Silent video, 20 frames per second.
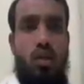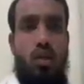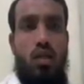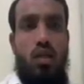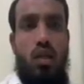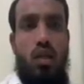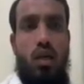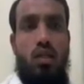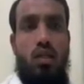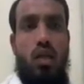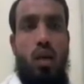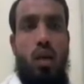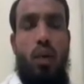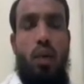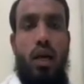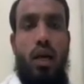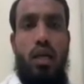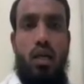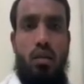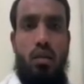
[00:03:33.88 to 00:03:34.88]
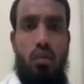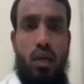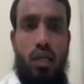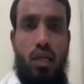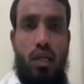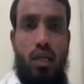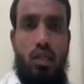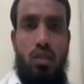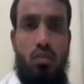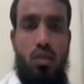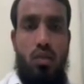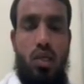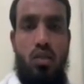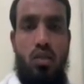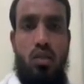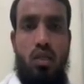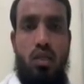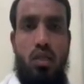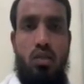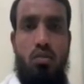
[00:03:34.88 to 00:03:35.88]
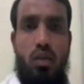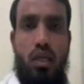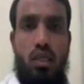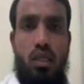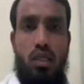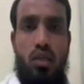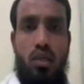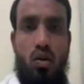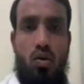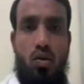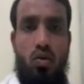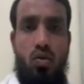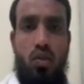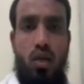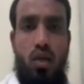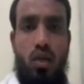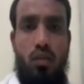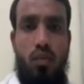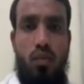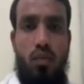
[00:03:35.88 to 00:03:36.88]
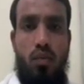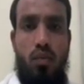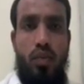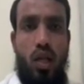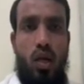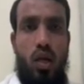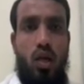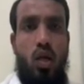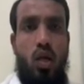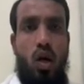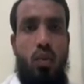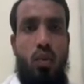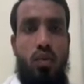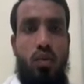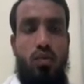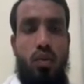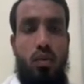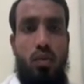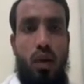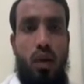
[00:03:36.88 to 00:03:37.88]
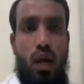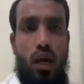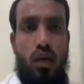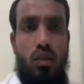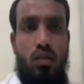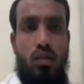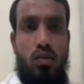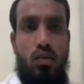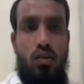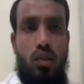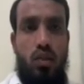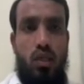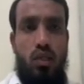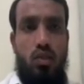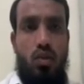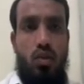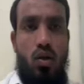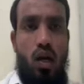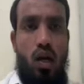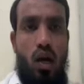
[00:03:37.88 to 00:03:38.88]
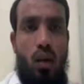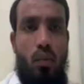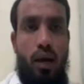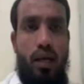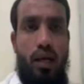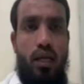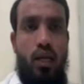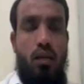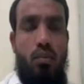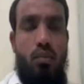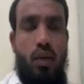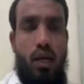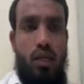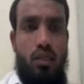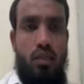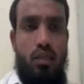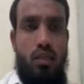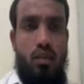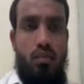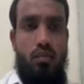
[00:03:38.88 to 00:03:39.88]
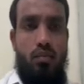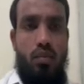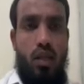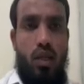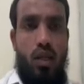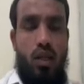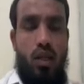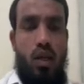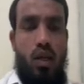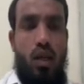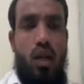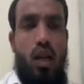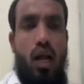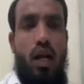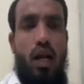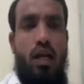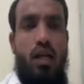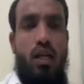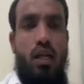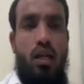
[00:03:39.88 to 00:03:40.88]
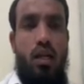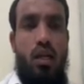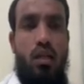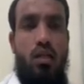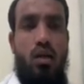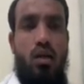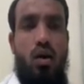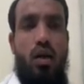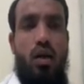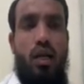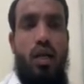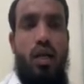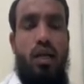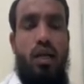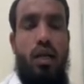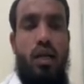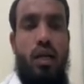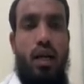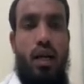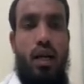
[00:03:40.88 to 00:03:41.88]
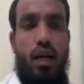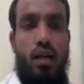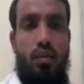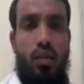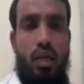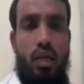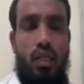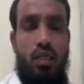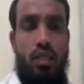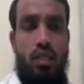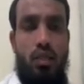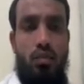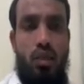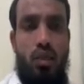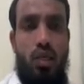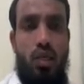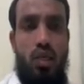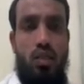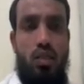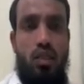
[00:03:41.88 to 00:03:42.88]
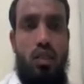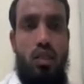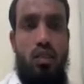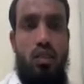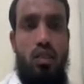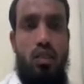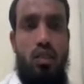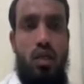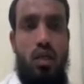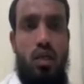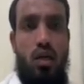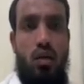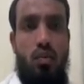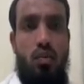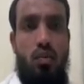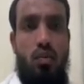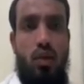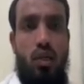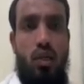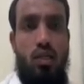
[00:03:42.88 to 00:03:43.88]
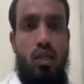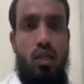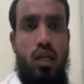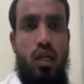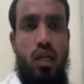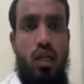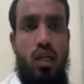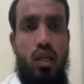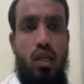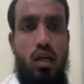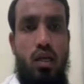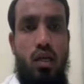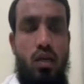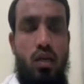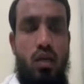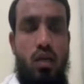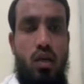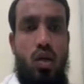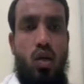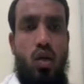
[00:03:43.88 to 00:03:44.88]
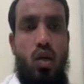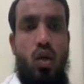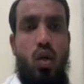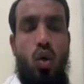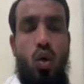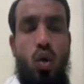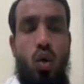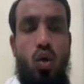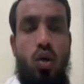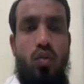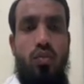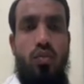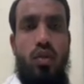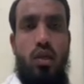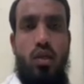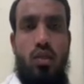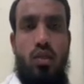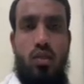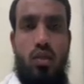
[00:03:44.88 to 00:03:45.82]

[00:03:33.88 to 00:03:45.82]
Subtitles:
that is apical meristem, because it is present onto the top of the plant, so it is called apical meristem. Lateral or intercalary meristem, because it is present near the node of the